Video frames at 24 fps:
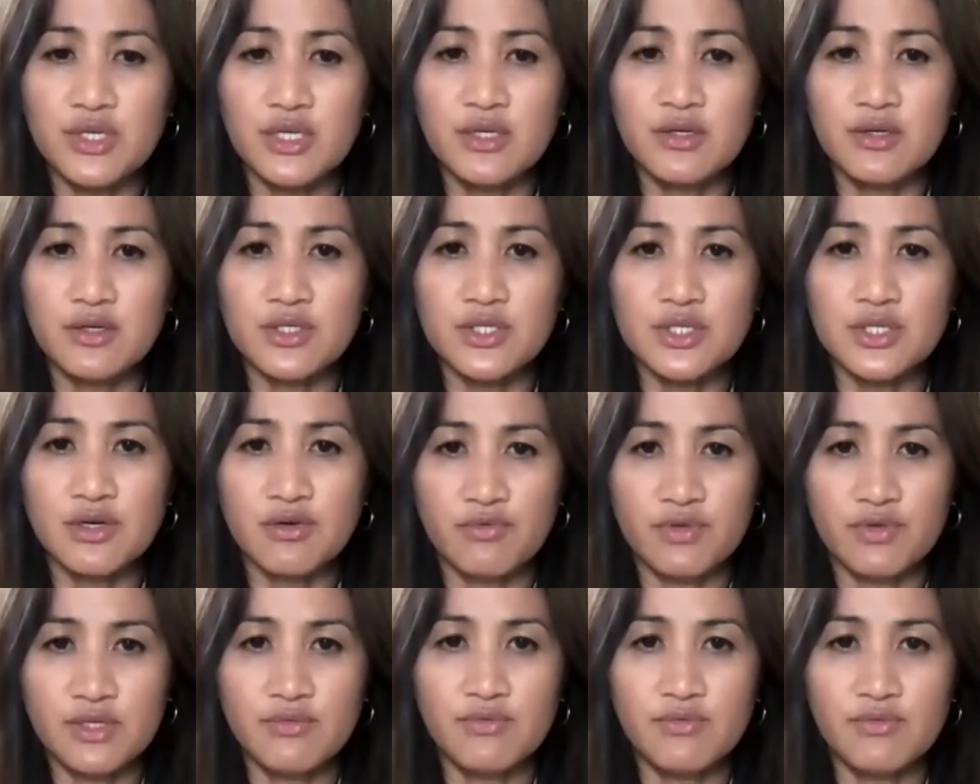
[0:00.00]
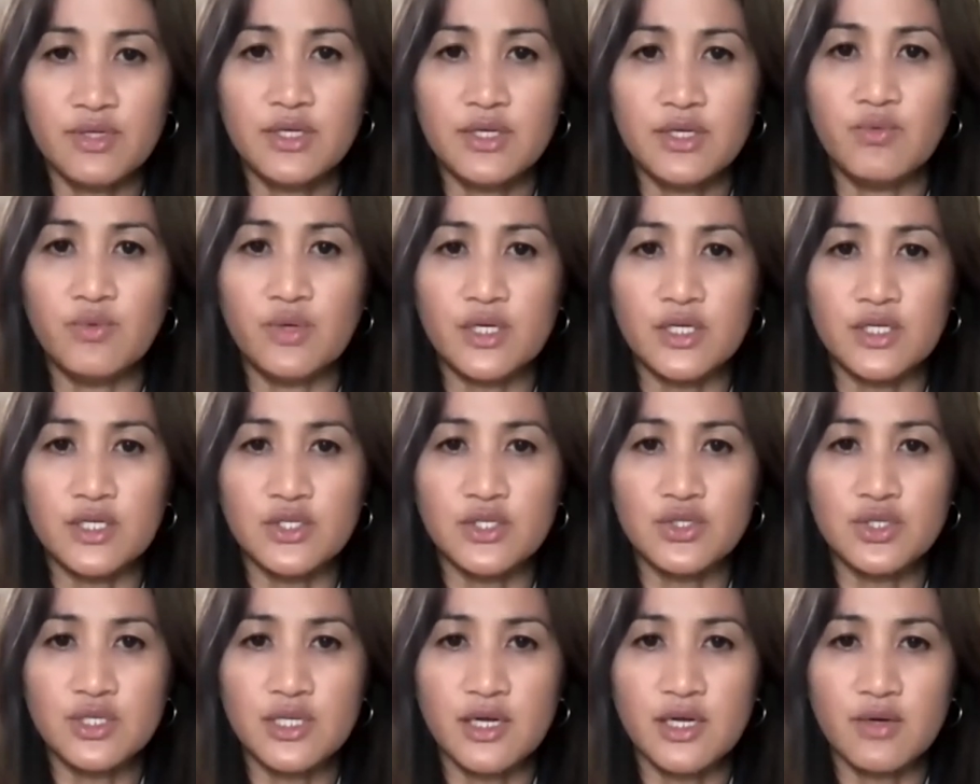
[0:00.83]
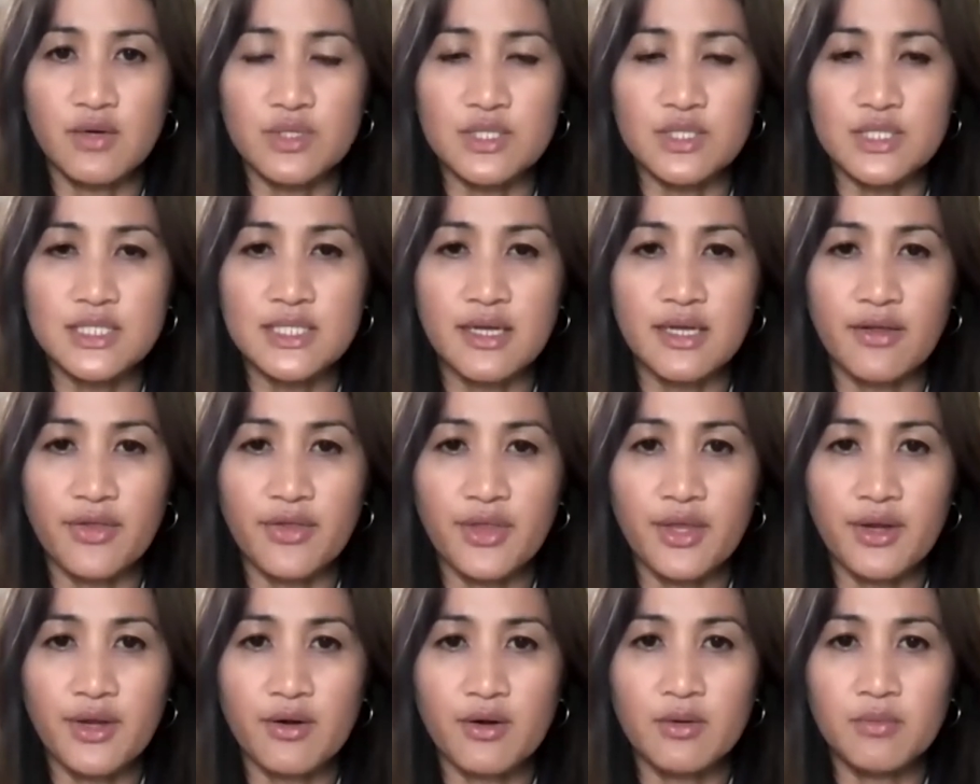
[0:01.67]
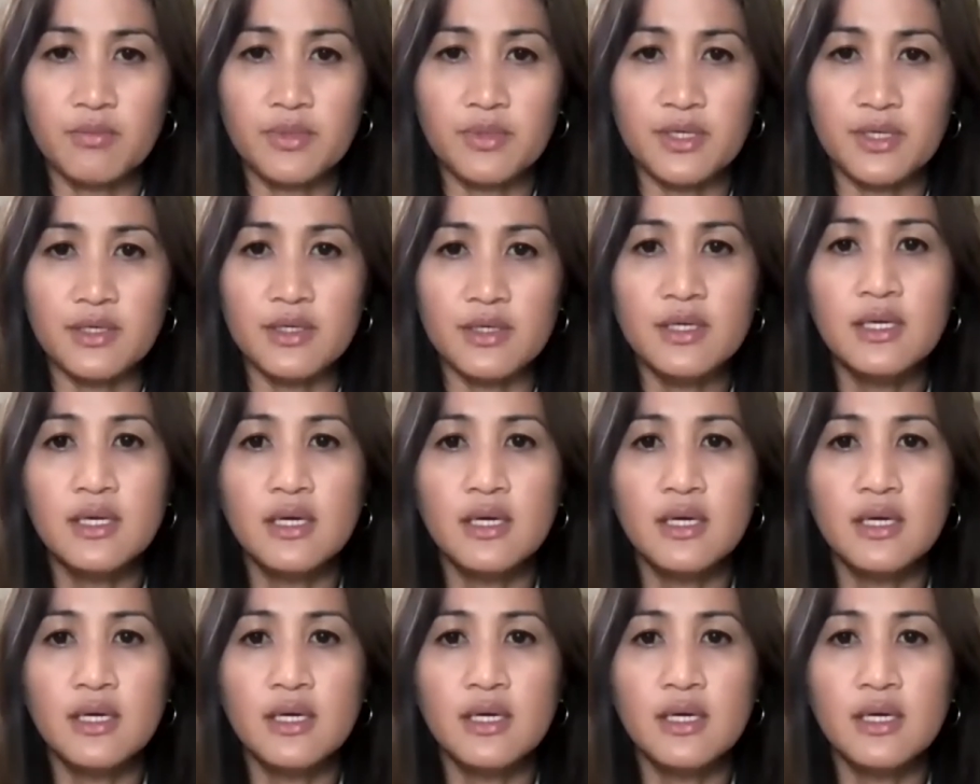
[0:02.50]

conservatively. We can treat that with cell therapy.